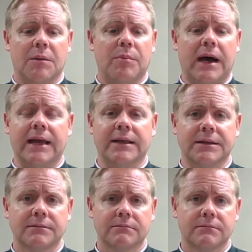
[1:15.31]
Pilate,
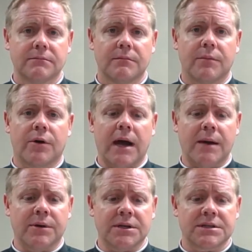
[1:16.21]

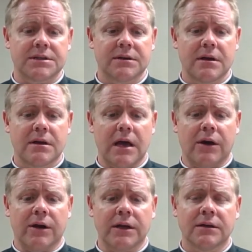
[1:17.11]
Barabbas,
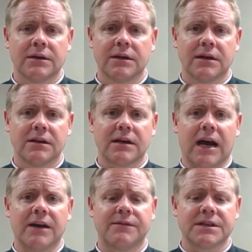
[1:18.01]
Herod,
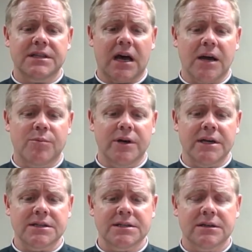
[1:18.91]
Caiaphas the high
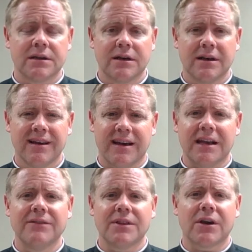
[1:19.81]
priest, and
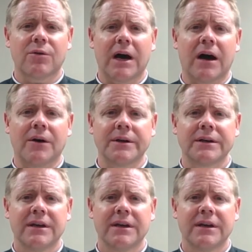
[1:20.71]
even the crowd.